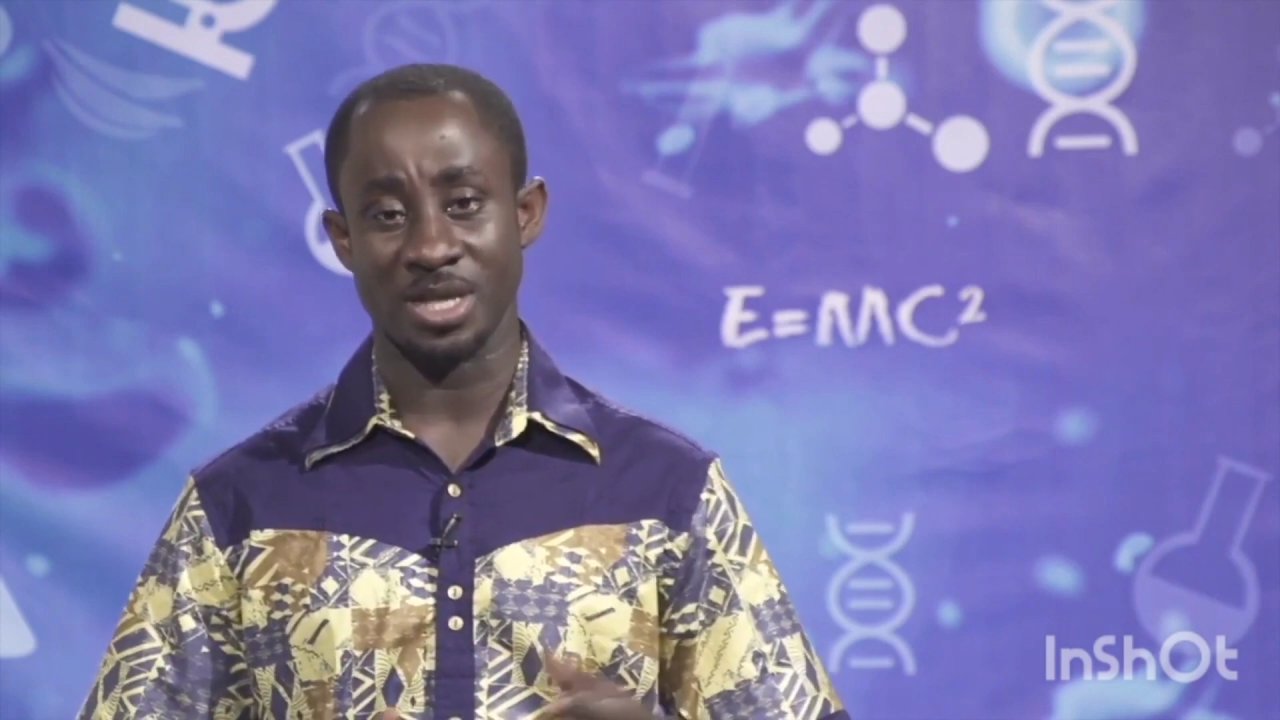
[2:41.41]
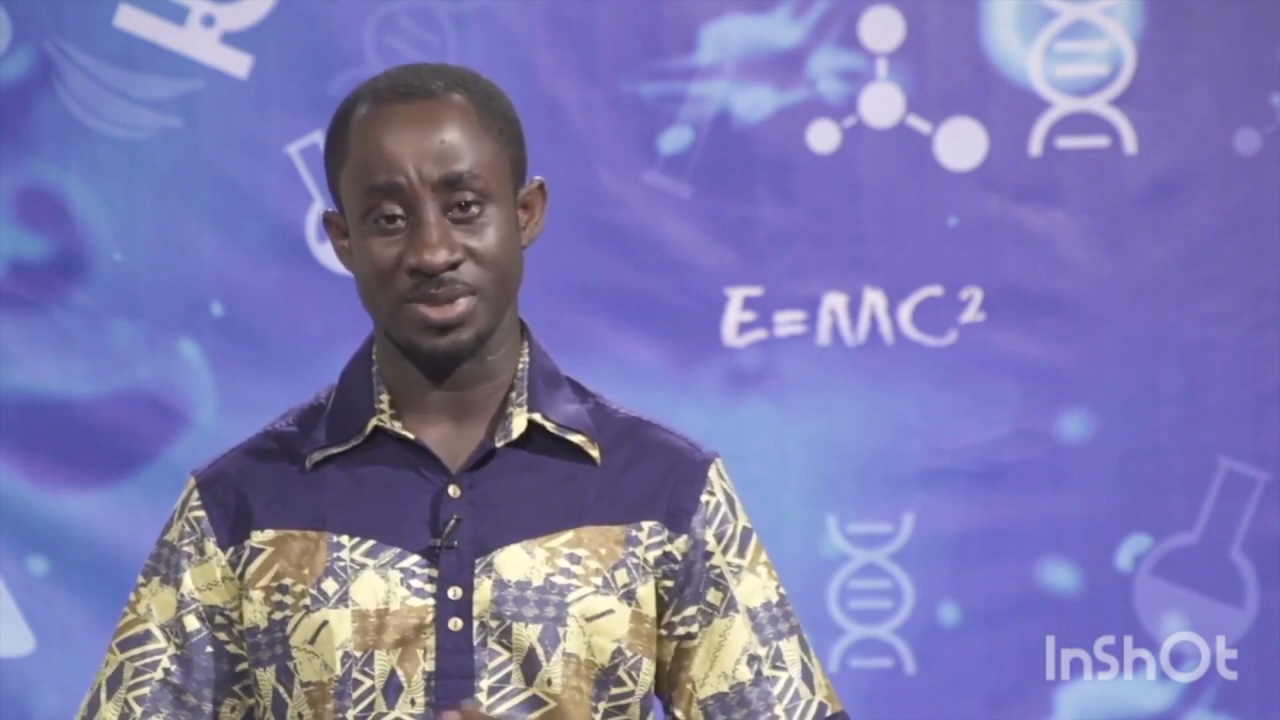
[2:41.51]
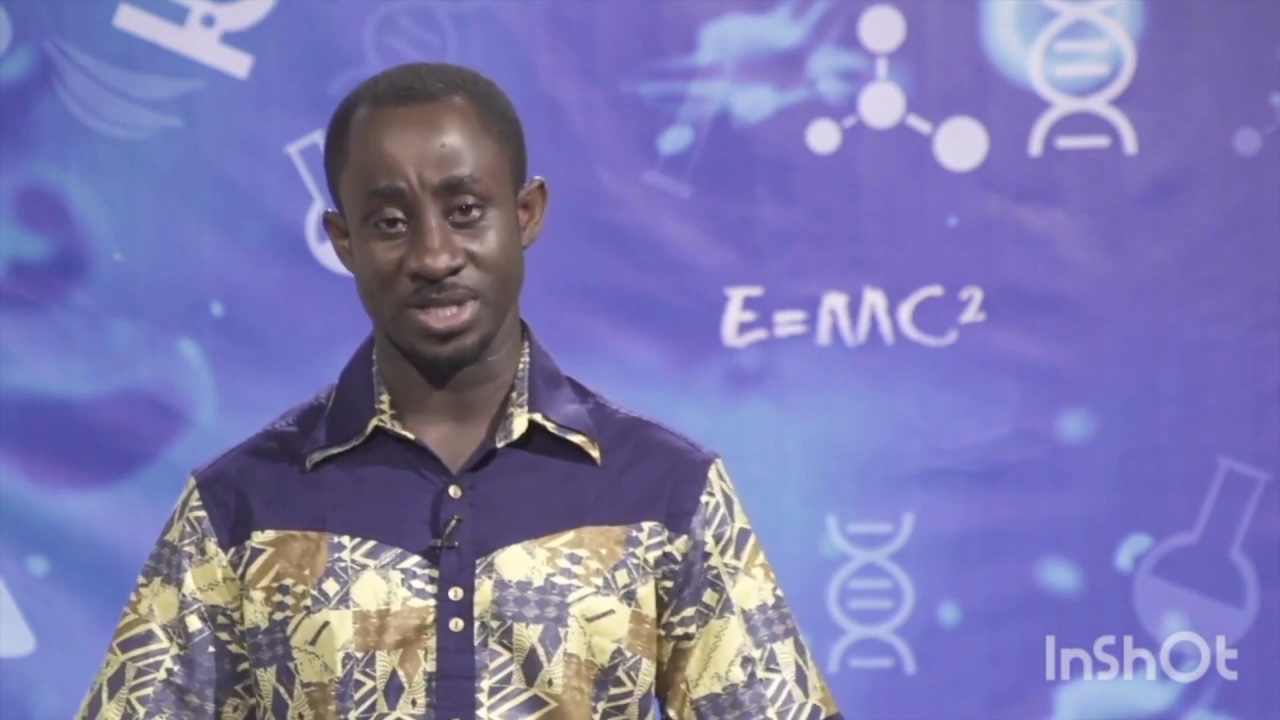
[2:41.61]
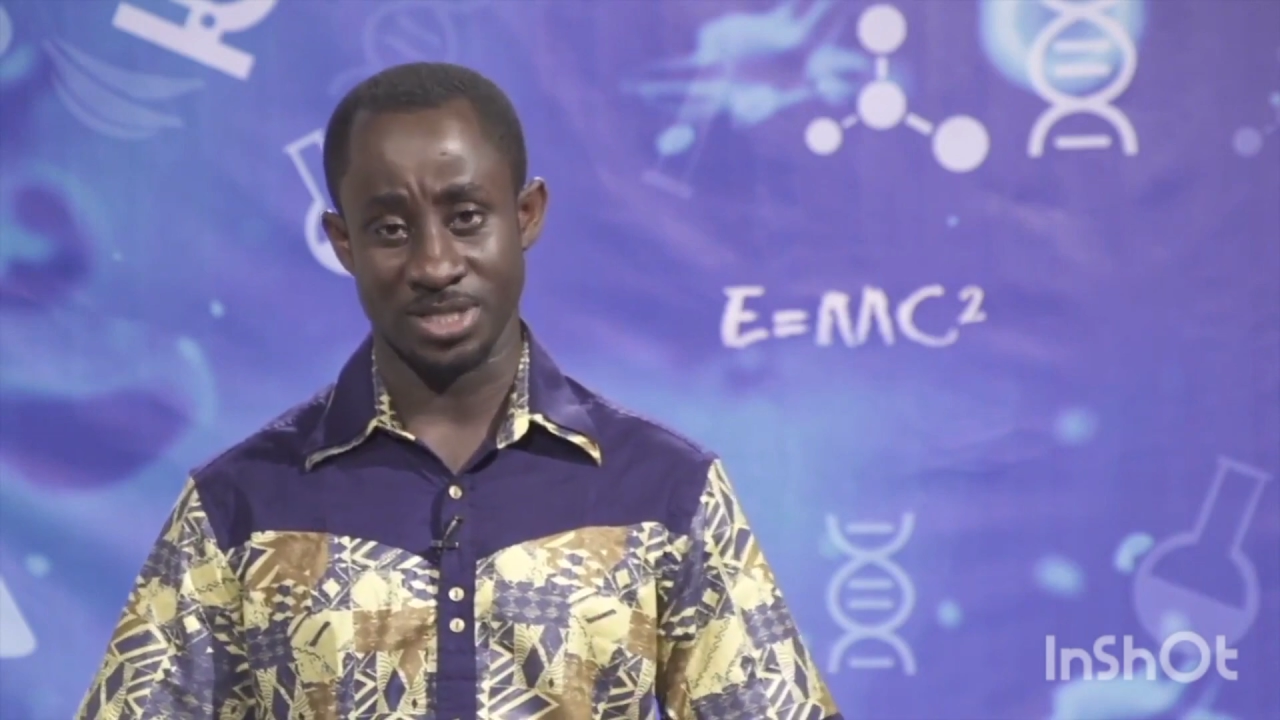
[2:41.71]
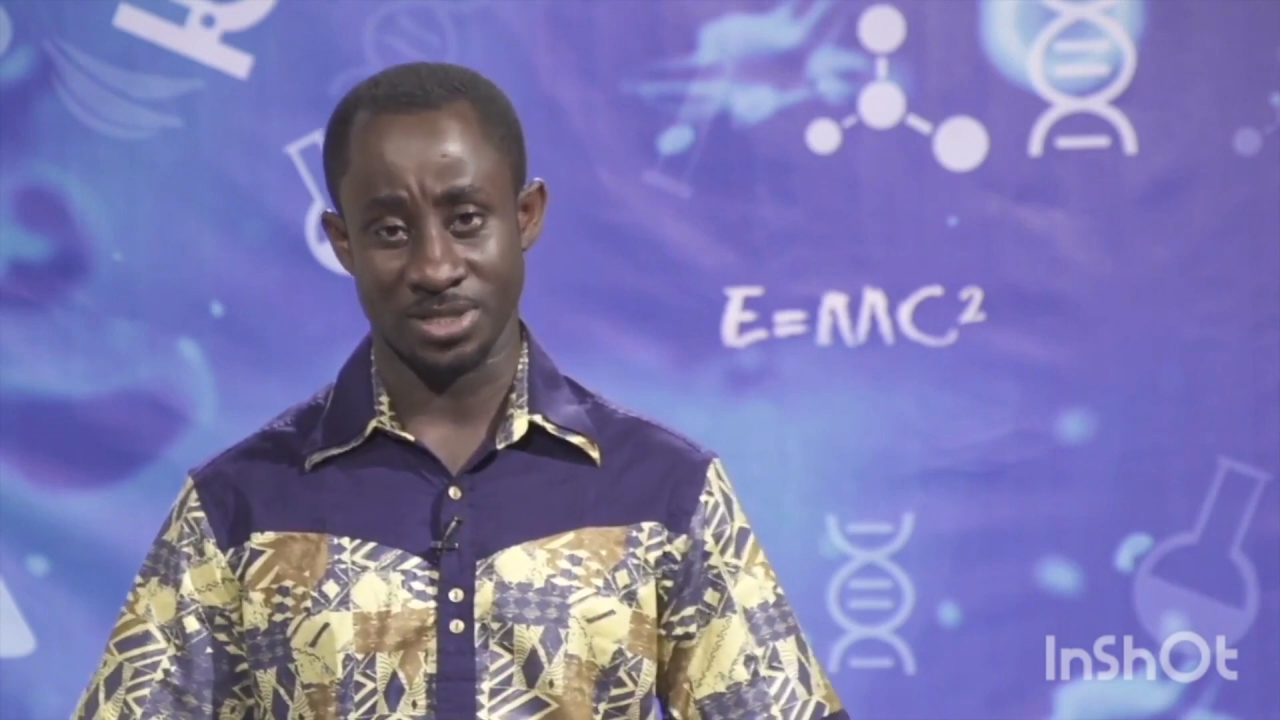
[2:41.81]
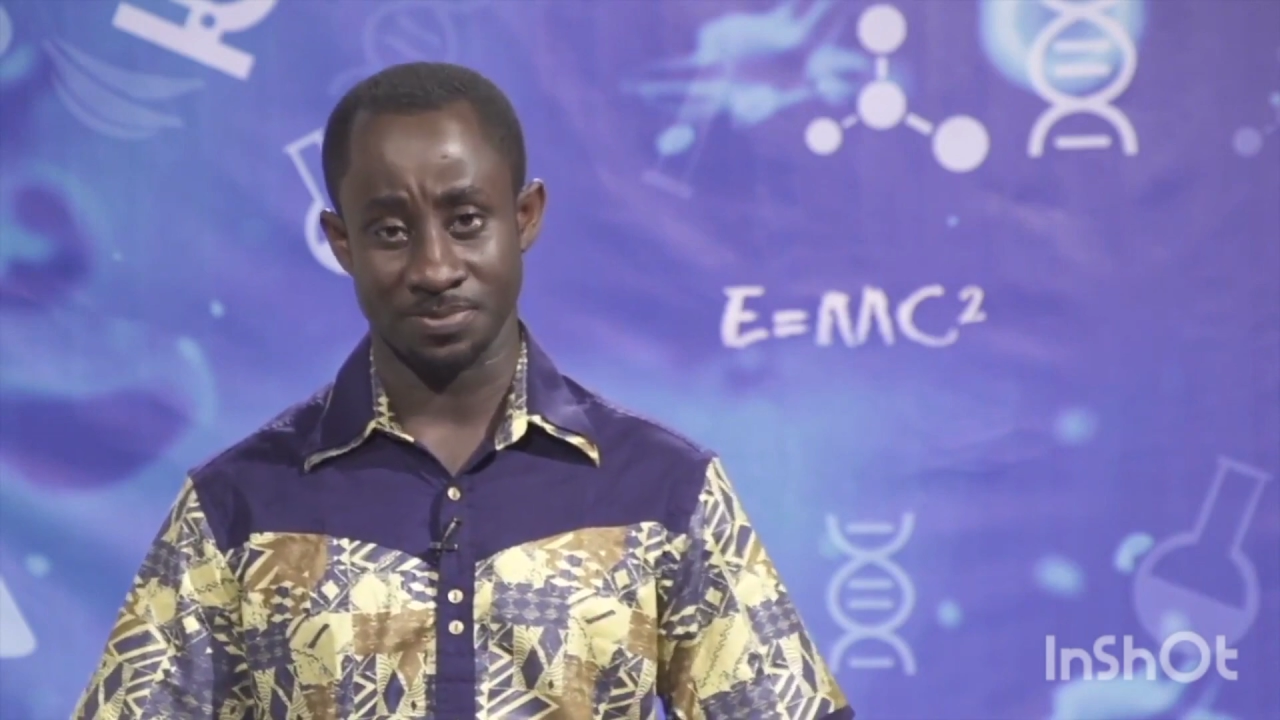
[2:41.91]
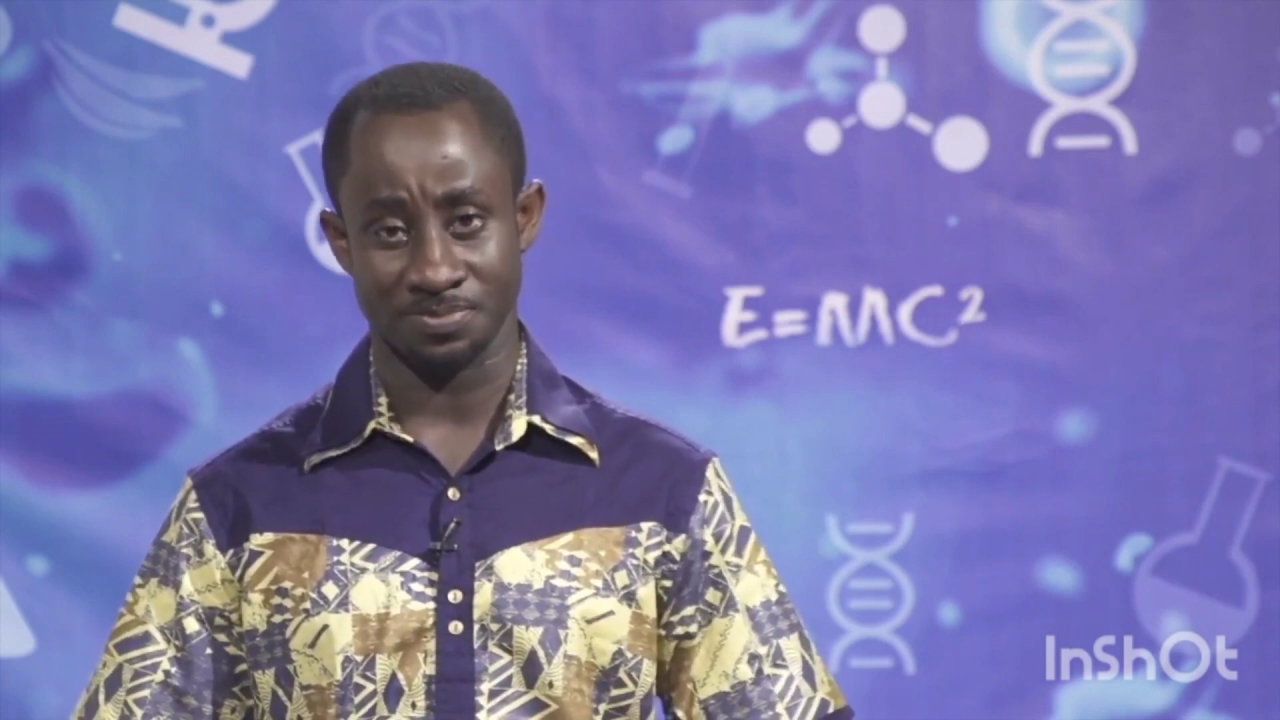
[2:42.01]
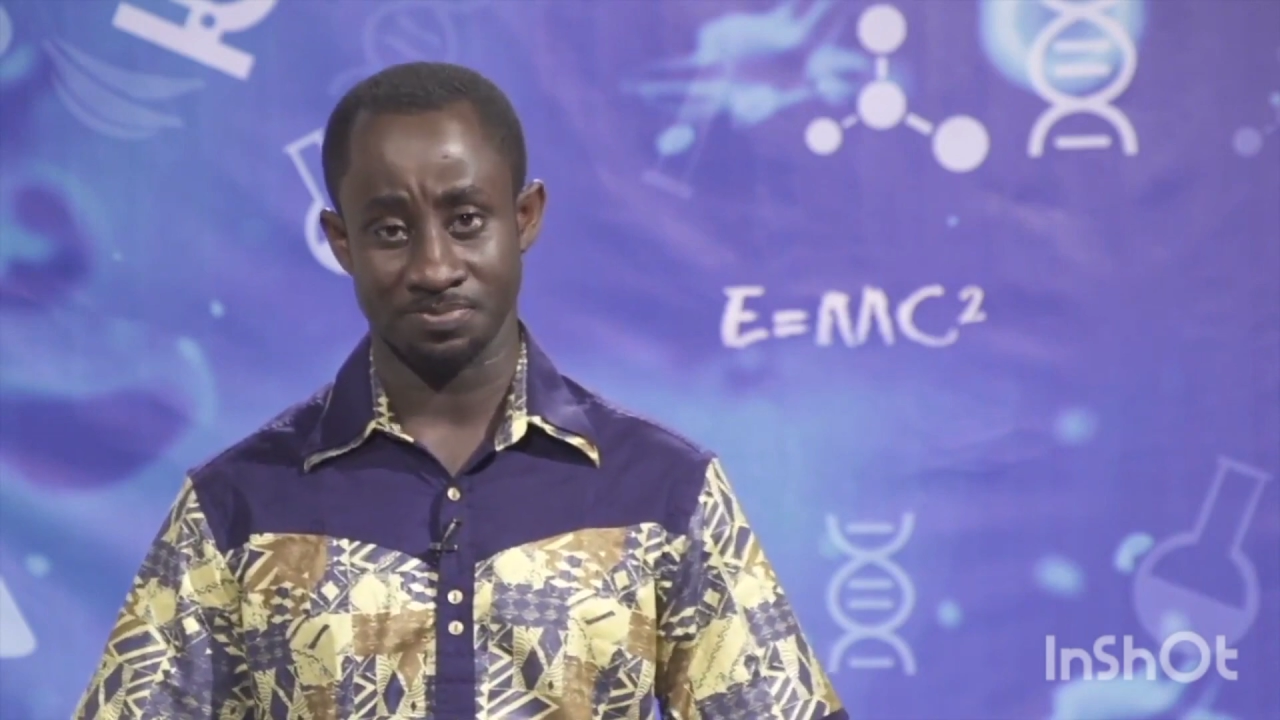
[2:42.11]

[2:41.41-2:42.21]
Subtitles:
subject.